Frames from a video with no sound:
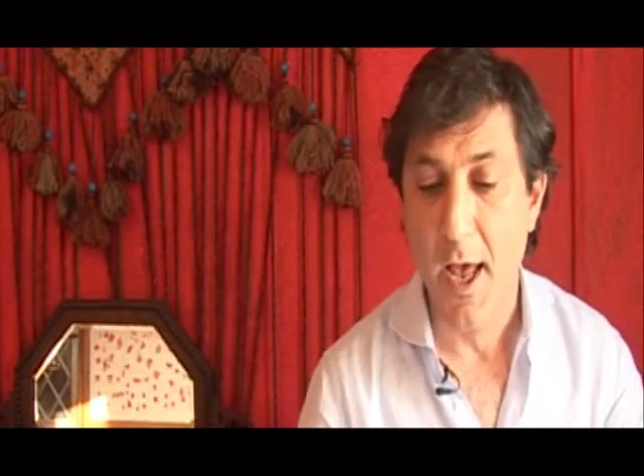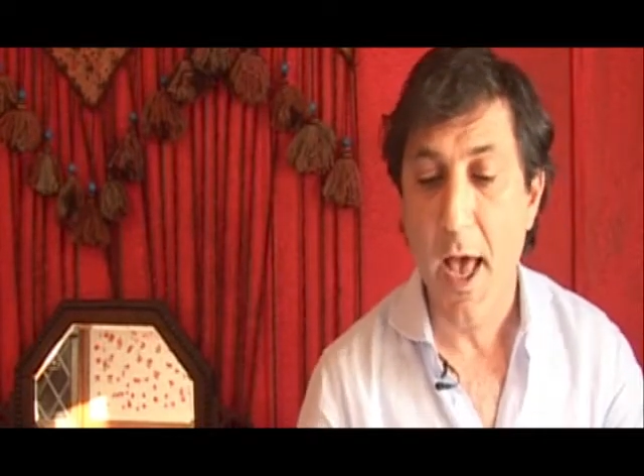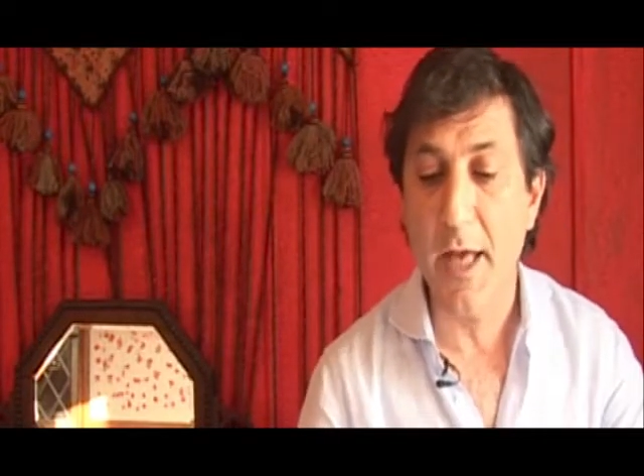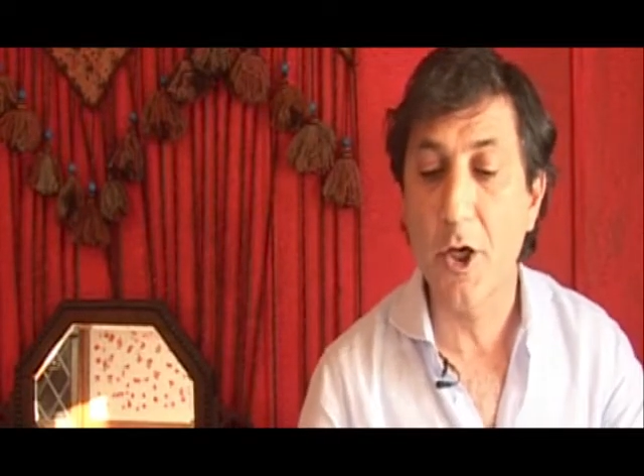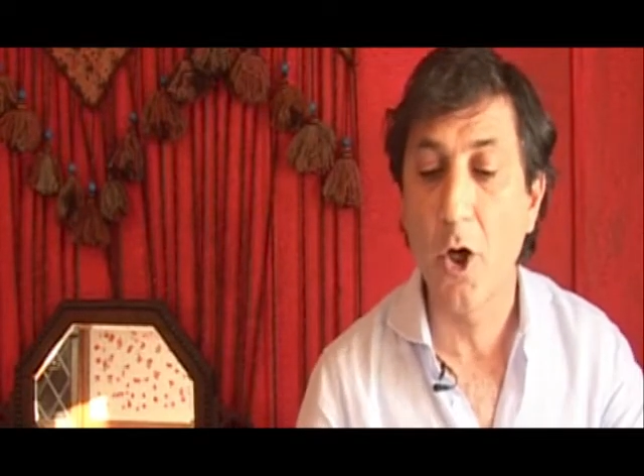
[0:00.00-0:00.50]

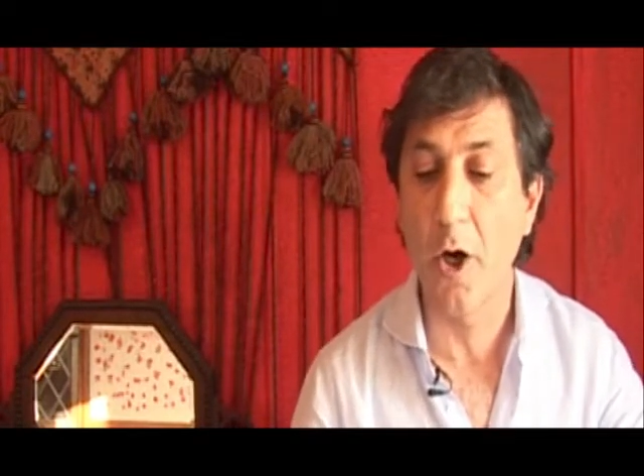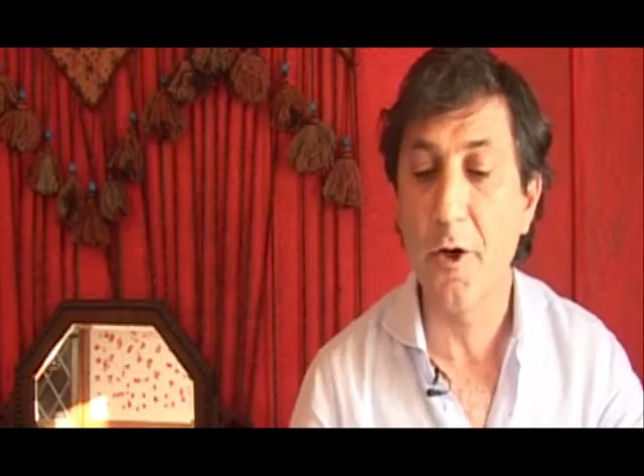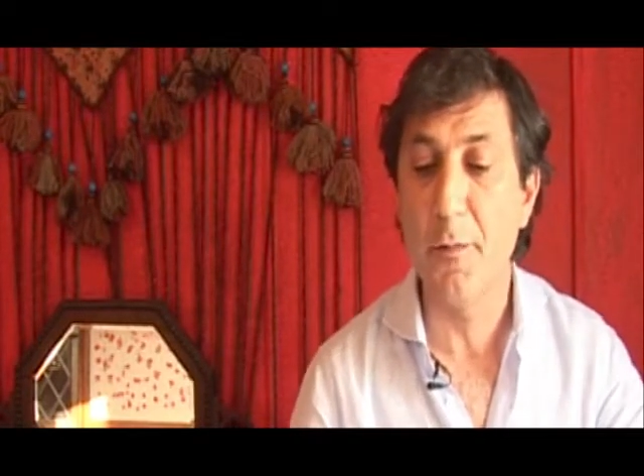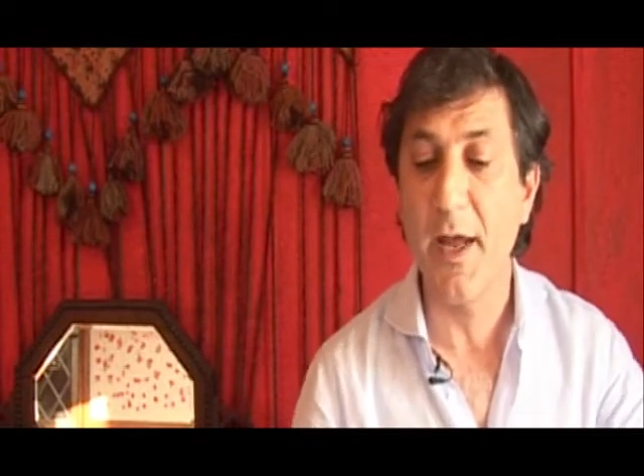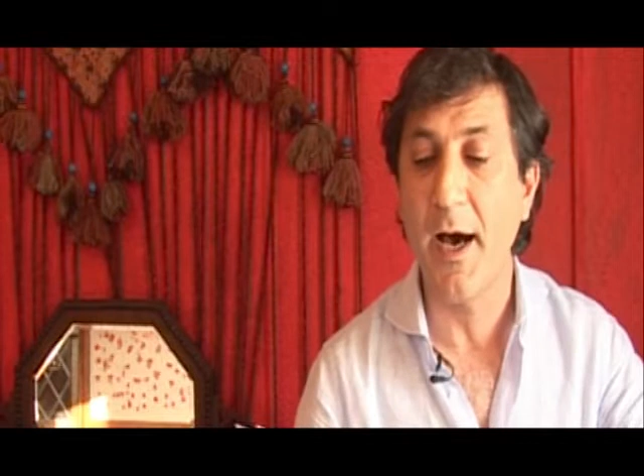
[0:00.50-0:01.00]
and
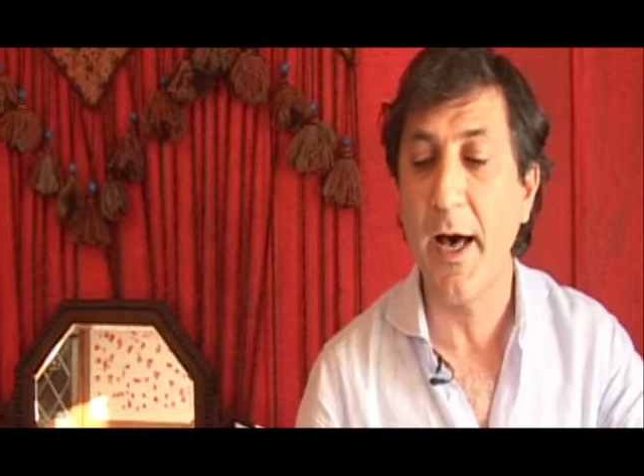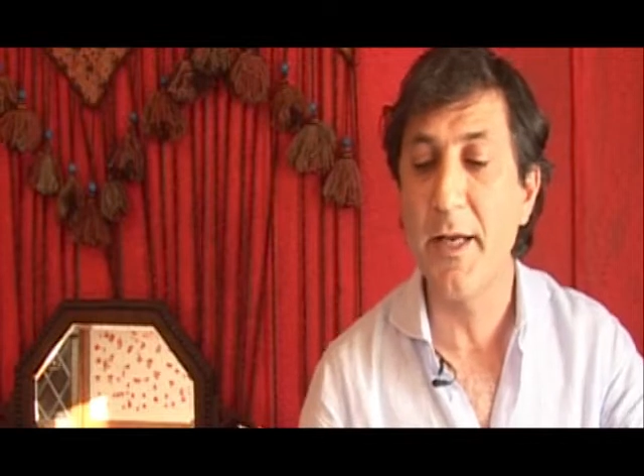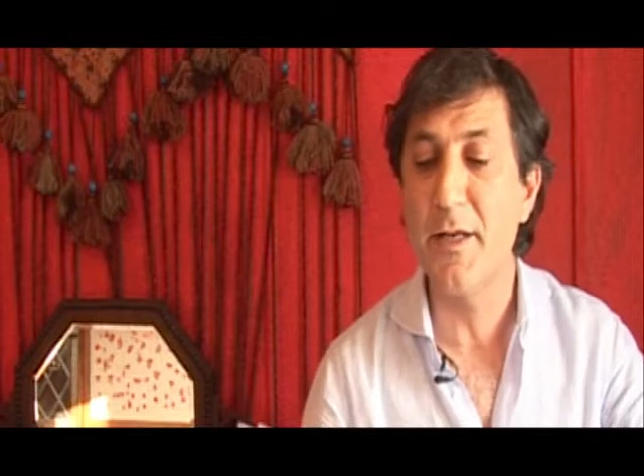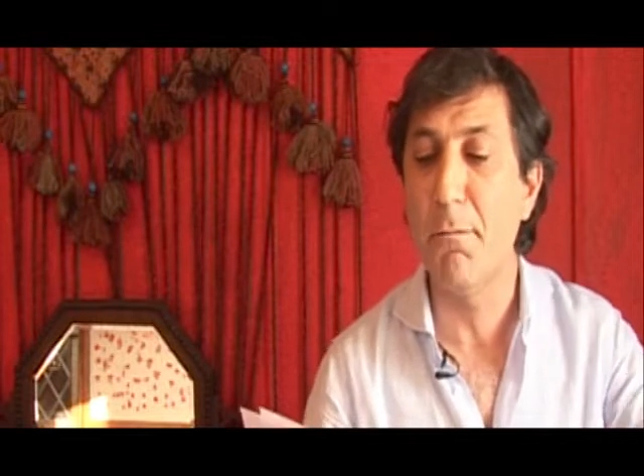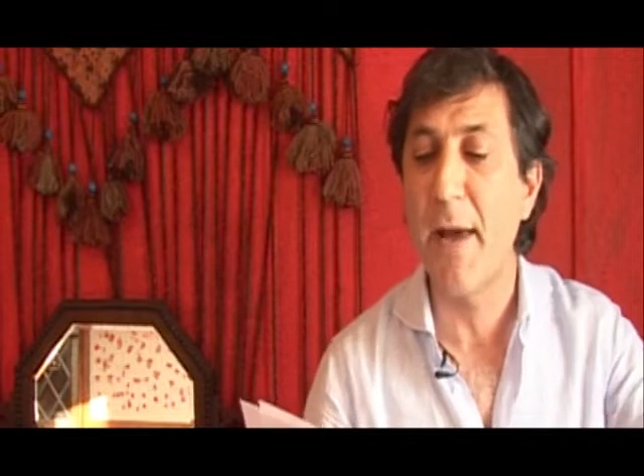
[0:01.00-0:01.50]
gone
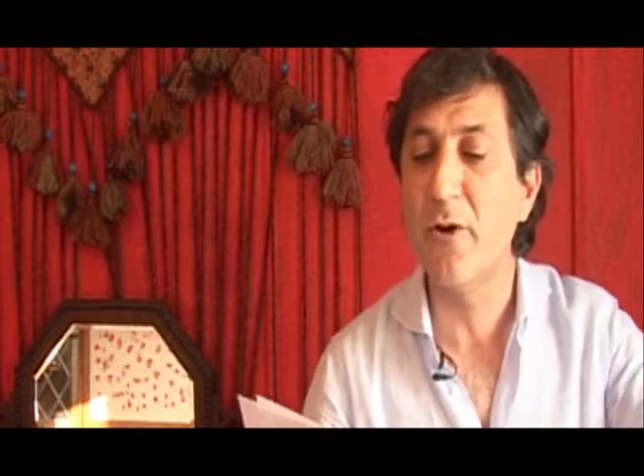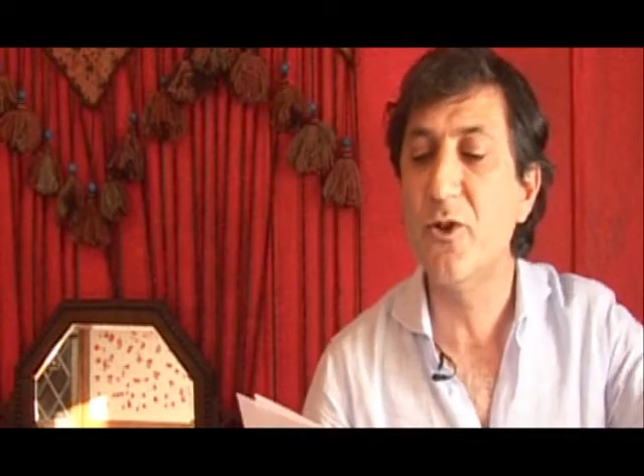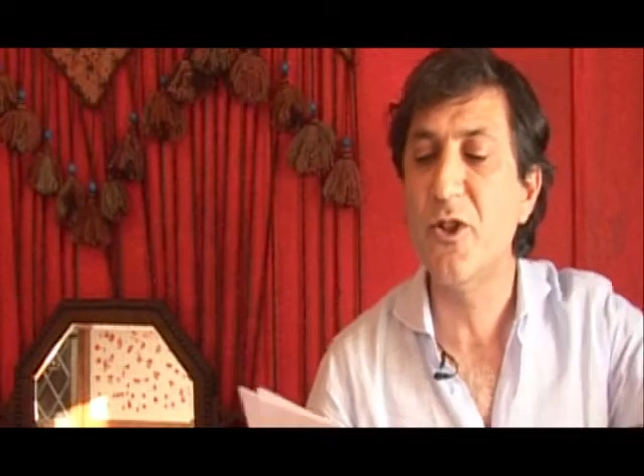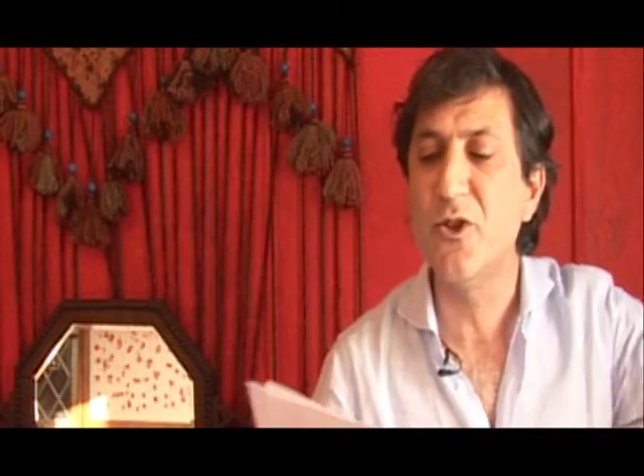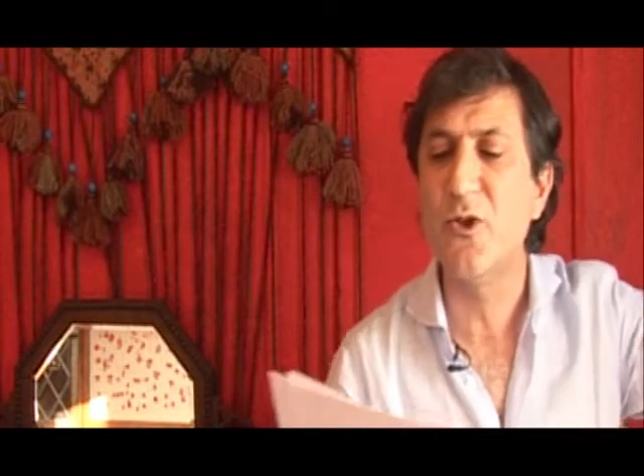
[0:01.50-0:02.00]
behind a
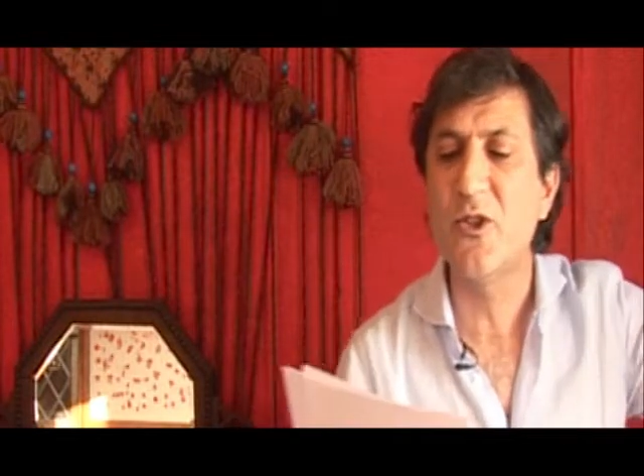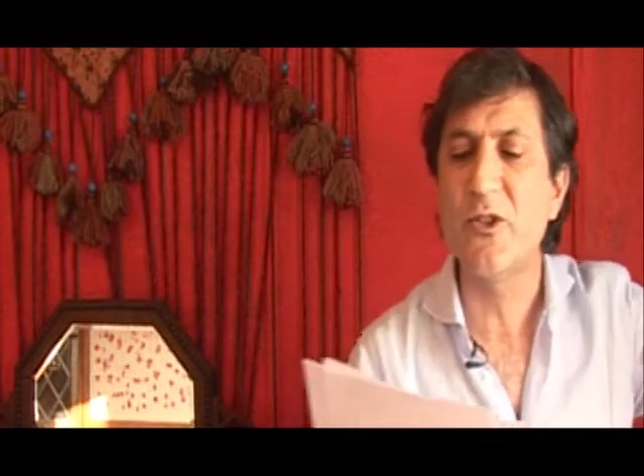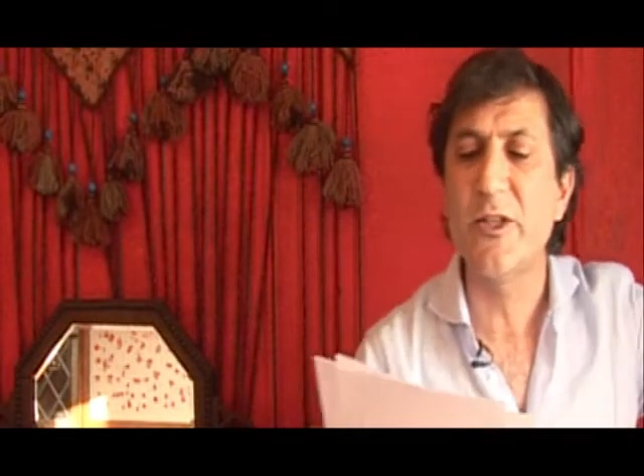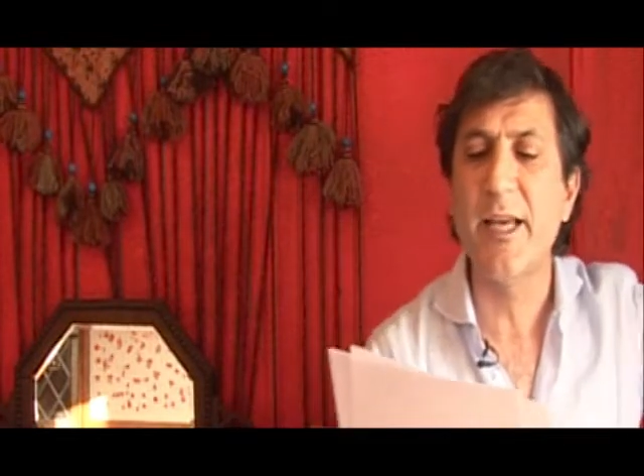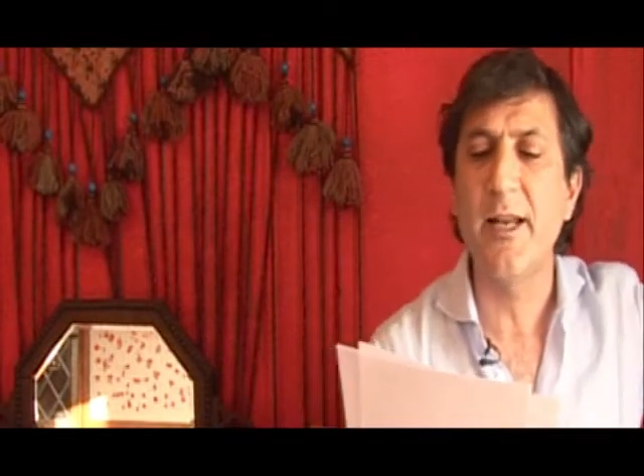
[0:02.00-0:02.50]
mountain to
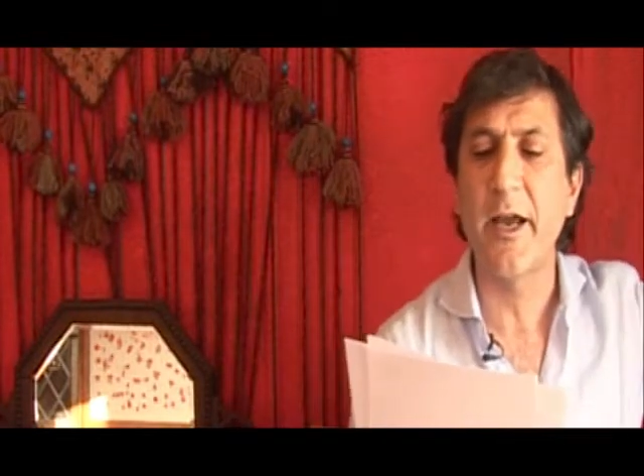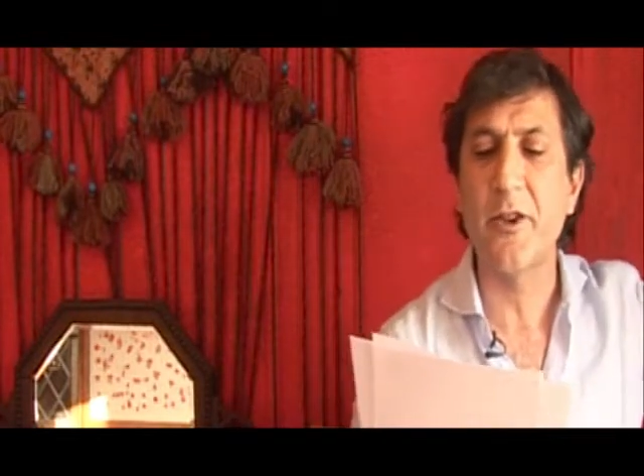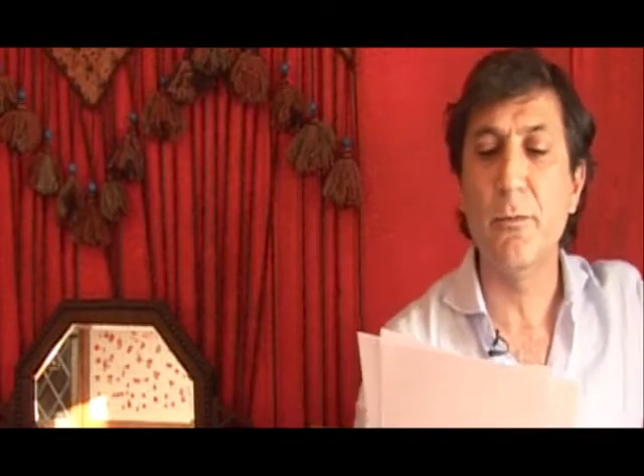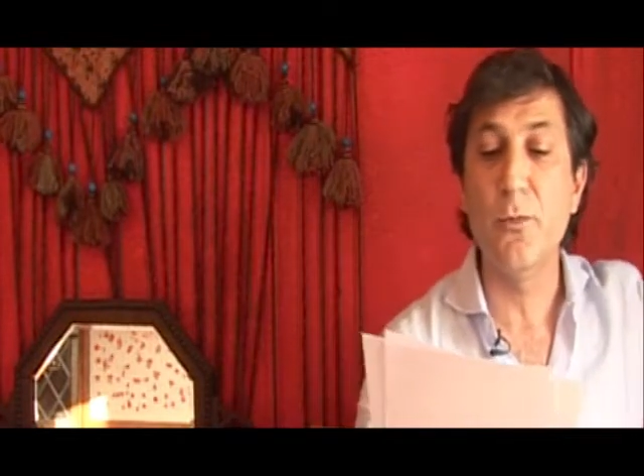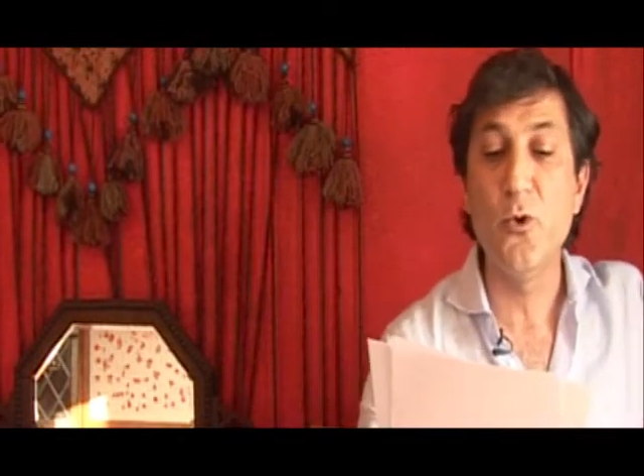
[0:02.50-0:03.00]
stay like
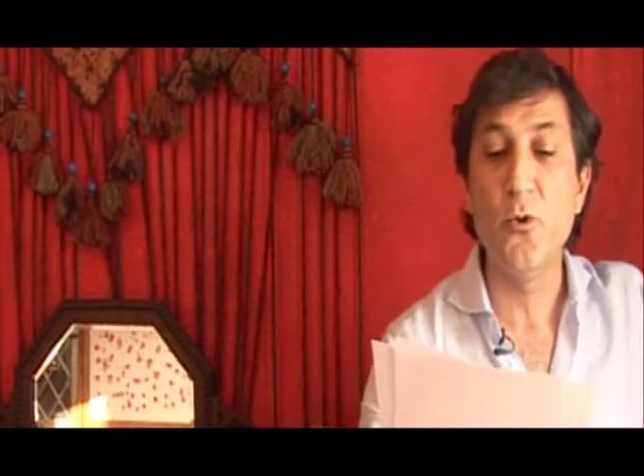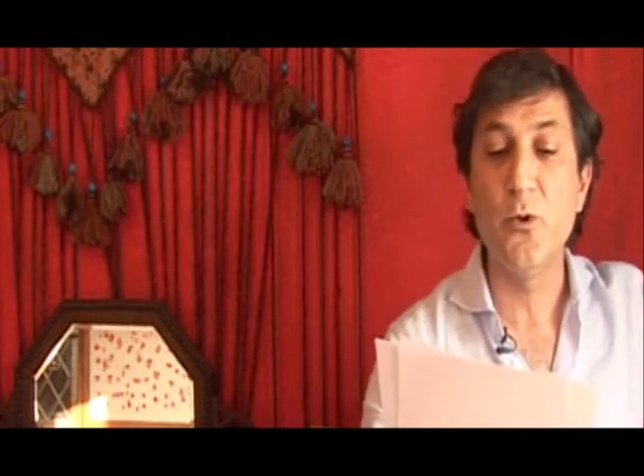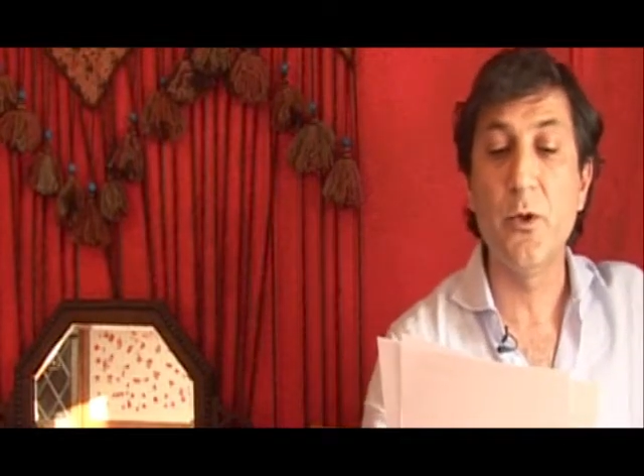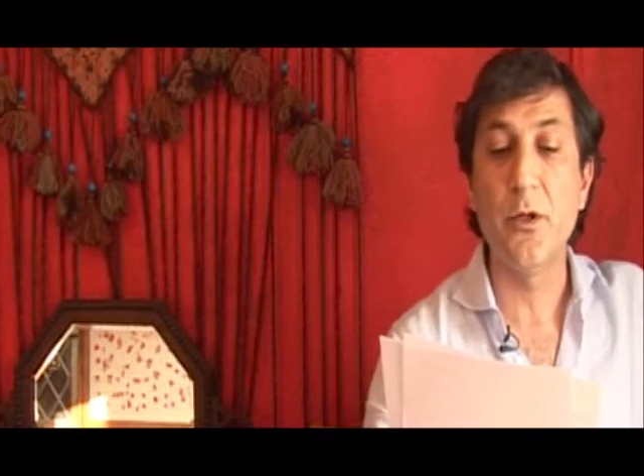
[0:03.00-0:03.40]
the moon.